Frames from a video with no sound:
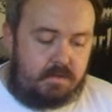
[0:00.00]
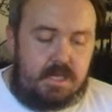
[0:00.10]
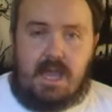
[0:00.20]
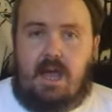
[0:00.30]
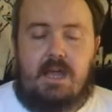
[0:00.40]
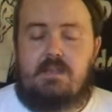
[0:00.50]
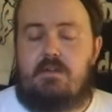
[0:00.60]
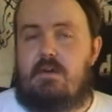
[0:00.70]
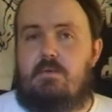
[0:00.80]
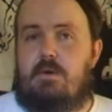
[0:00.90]

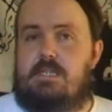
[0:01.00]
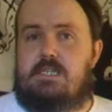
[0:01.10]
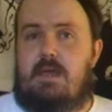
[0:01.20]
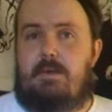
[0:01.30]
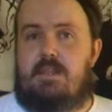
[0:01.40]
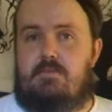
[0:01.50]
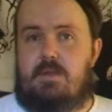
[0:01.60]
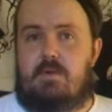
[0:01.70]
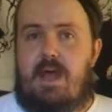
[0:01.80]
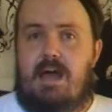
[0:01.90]
don't know what to say about this
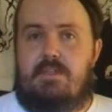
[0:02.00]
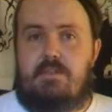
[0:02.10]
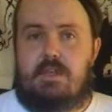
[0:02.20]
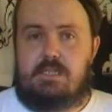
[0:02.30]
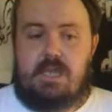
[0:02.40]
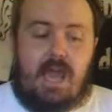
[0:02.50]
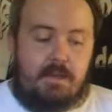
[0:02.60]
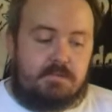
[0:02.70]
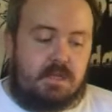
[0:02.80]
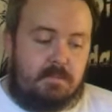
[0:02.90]
record other than it's
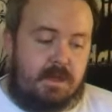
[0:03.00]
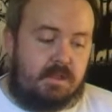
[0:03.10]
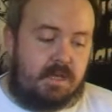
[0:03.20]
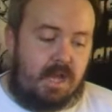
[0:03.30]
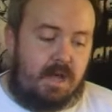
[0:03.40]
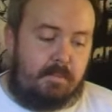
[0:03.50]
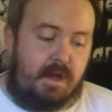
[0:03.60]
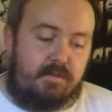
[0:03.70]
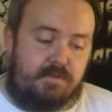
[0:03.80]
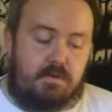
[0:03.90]
absolutely amazing.
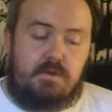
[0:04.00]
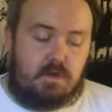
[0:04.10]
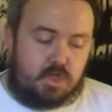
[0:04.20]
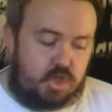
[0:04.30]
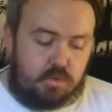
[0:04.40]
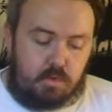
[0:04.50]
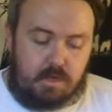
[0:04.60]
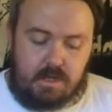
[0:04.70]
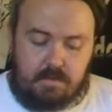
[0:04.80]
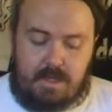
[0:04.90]
If you're not
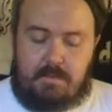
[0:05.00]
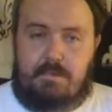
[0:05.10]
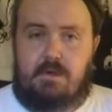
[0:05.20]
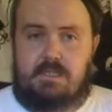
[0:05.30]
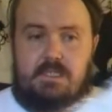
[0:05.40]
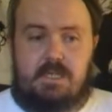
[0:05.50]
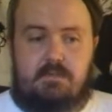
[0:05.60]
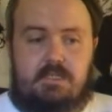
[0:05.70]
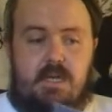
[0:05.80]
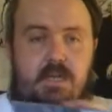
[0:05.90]
sure about purchasing
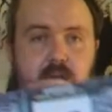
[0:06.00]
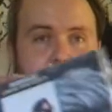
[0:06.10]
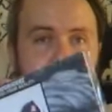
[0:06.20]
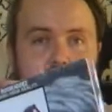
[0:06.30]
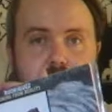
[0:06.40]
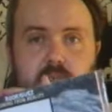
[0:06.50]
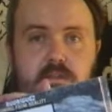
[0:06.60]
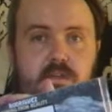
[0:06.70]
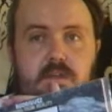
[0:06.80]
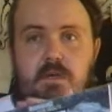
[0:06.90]
a site like this and you
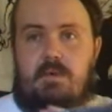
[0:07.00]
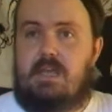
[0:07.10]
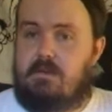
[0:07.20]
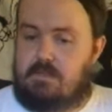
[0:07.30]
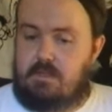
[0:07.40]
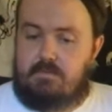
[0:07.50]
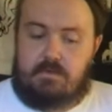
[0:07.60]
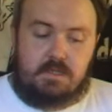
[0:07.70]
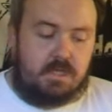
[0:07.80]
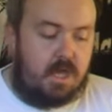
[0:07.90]
think, oh, I want to hear a song
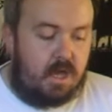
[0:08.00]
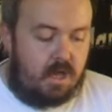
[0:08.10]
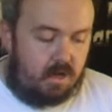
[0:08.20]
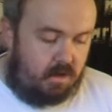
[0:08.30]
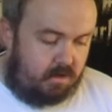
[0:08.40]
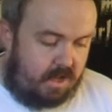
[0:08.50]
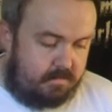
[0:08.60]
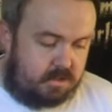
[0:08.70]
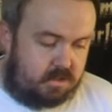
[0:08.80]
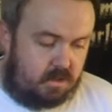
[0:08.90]
first, look
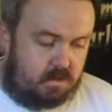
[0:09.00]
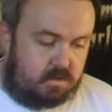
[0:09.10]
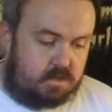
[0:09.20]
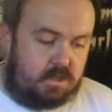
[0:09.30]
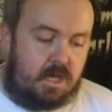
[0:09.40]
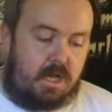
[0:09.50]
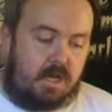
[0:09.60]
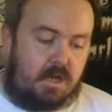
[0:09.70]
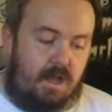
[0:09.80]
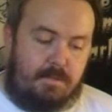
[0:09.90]
up the songs
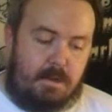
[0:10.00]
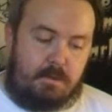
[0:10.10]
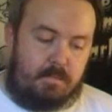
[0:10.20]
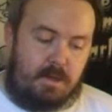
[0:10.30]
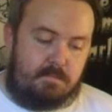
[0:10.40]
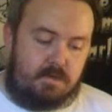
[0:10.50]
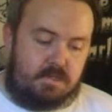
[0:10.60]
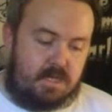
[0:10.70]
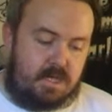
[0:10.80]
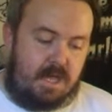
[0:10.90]
Climb Up On My
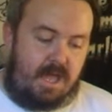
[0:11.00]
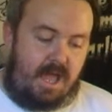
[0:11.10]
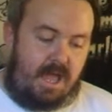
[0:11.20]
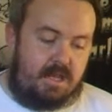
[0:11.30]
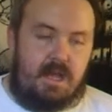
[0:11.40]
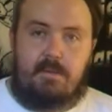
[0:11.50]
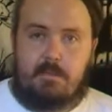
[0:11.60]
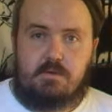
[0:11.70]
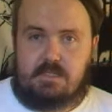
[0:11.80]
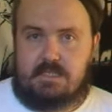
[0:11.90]
Music and A
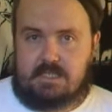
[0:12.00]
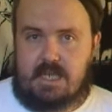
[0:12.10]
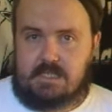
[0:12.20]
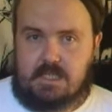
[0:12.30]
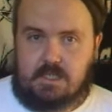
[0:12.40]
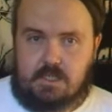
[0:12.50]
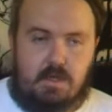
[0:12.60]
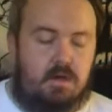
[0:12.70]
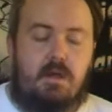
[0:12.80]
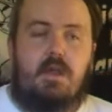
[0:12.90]
Most Disgusting
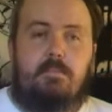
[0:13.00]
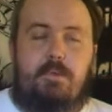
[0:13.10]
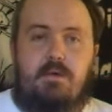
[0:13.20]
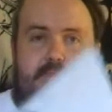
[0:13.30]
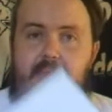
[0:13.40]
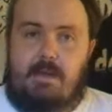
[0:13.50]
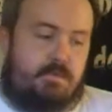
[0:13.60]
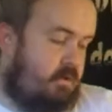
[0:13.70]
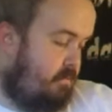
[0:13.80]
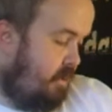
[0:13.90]
Song. Both
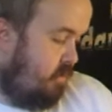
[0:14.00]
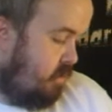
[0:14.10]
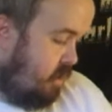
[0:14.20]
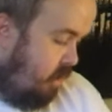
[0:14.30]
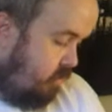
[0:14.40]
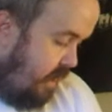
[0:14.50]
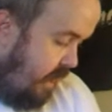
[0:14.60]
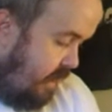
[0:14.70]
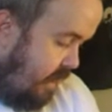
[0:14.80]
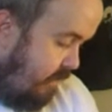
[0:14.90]
absolute pure gold,
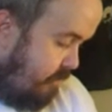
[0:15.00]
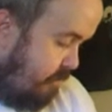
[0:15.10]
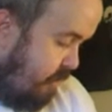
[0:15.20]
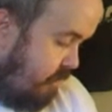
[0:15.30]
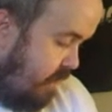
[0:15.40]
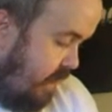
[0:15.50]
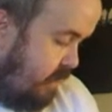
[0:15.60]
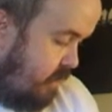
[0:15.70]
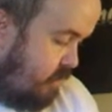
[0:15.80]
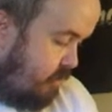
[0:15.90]
and I love them both.
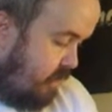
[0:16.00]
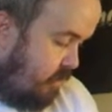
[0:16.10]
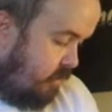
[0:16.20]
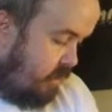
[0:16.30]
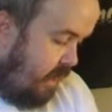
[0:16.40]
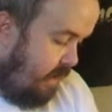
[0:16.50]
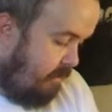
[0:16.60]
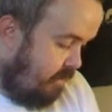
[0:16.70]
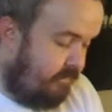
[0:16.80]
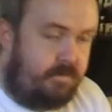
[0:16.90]
And this record,
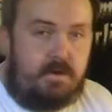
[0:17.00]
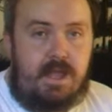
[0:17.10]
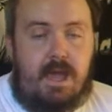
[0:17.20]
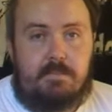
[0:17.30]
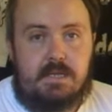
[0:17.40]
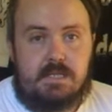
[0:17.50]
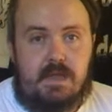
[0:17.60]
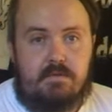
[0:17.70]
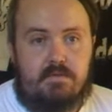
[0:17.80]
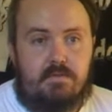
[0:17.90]
I'm very happy to
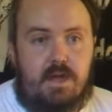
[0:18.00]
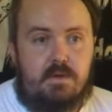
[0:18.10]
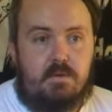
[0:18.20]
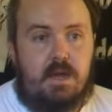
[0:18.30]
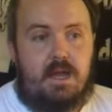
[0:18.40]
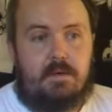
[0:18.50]
have on vinyl.